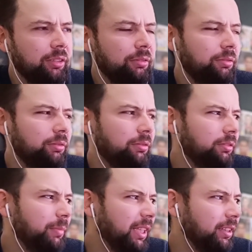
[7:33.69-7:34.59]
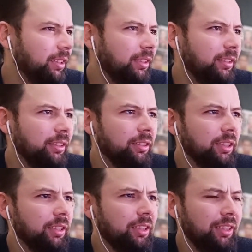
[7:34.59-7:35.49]
Ooh, man, this
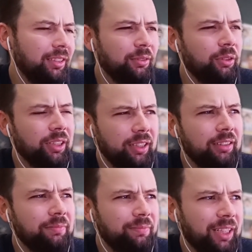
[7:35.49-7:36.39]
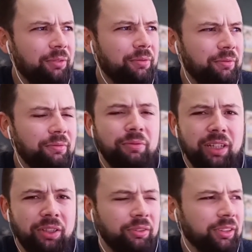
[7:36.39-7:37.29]
is okay, now we are
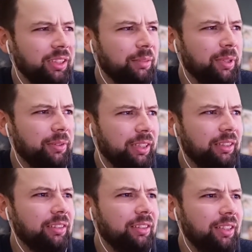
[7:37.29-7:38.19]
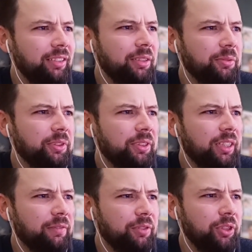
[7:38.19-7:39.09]
talking America. This is good
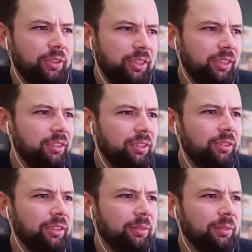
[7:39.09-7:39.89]
stuff. Georgia, you got me.